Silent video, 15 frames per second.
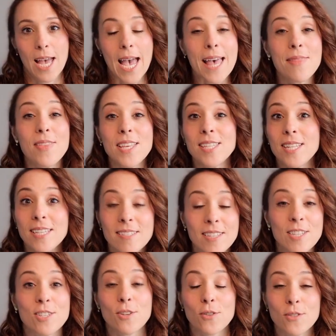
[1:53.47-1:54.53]
and this
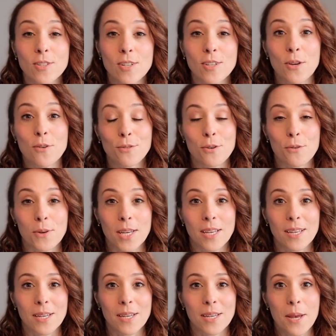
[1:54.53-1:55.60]
list is constantly
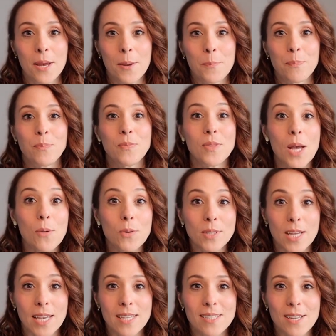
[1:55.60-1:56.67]
growing.
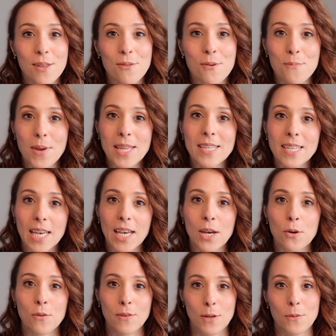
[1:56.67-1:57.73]
Nowadays, the main
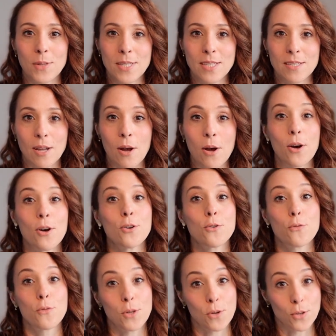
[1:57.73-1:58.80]
cacao varieties are
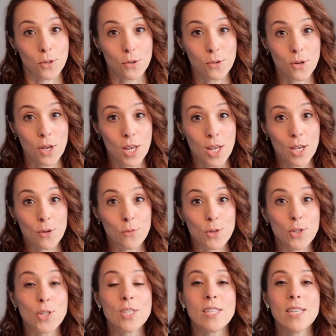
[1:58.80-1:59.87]
Criollo, which is